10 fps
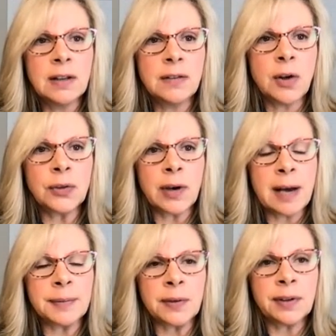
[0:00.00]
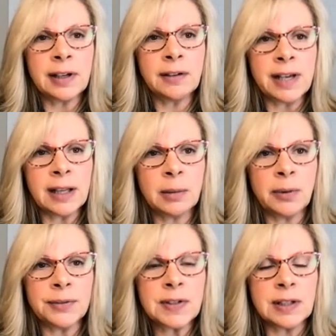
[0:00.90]
Those are absolutely
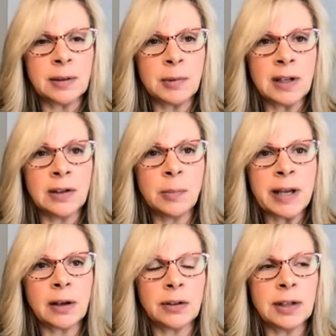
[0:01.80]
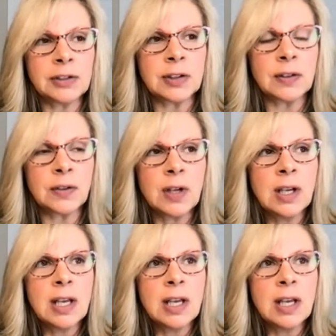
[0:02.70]
available to independent clinicians.